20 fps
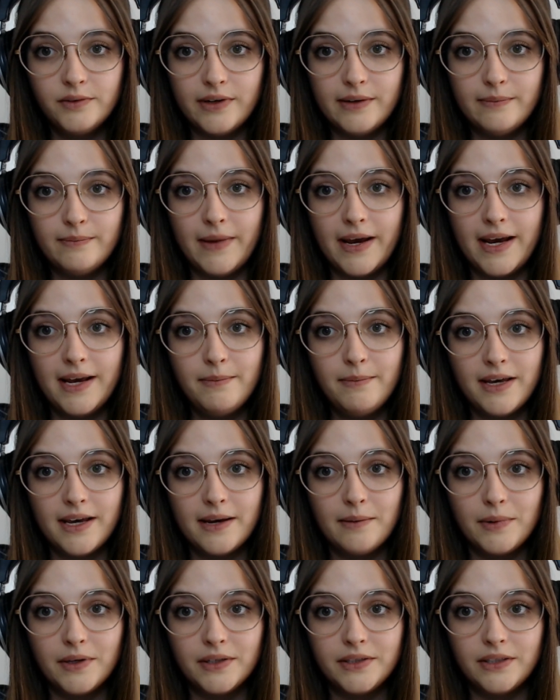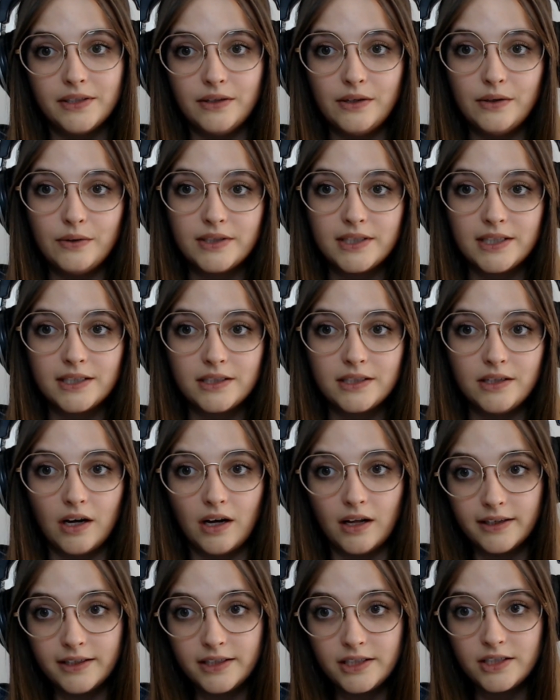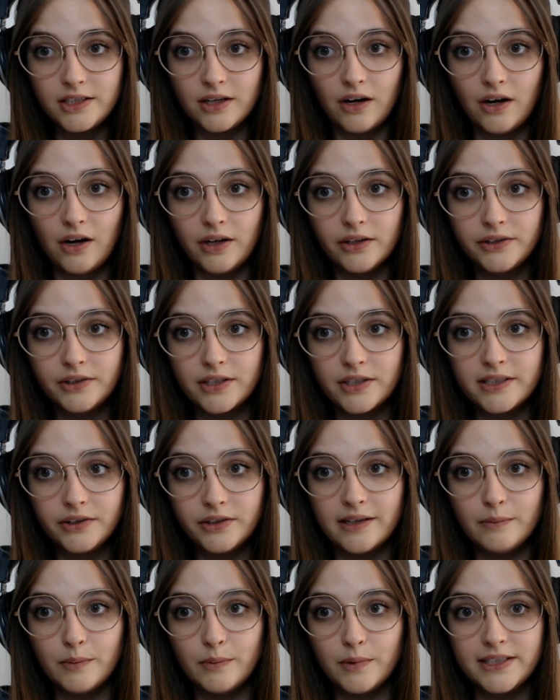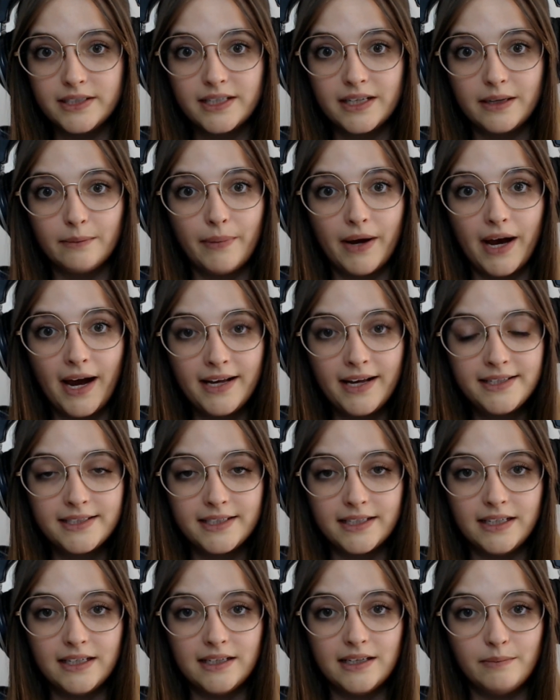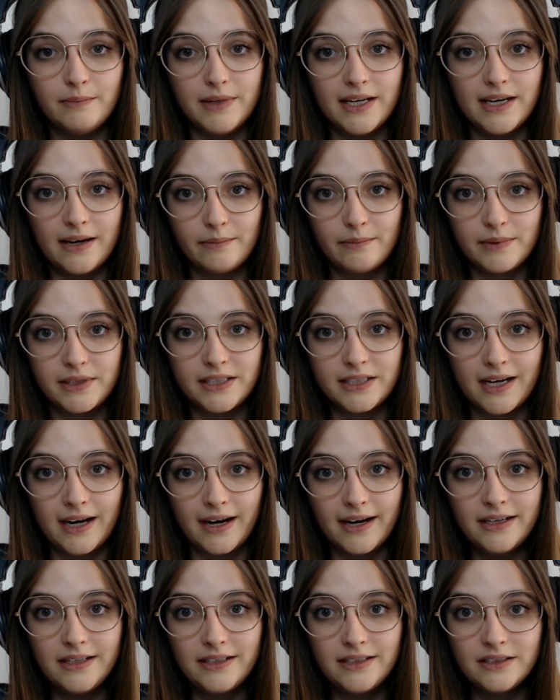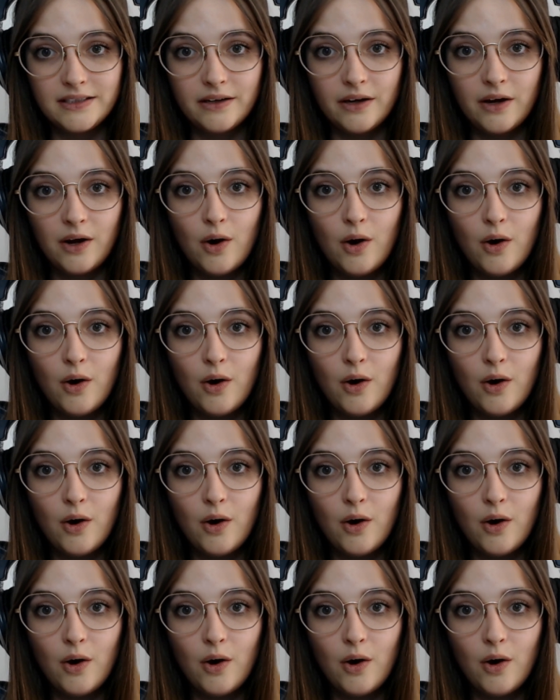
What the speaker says: we may be able to use this knowledge to alter someone's capacity to be hypnotized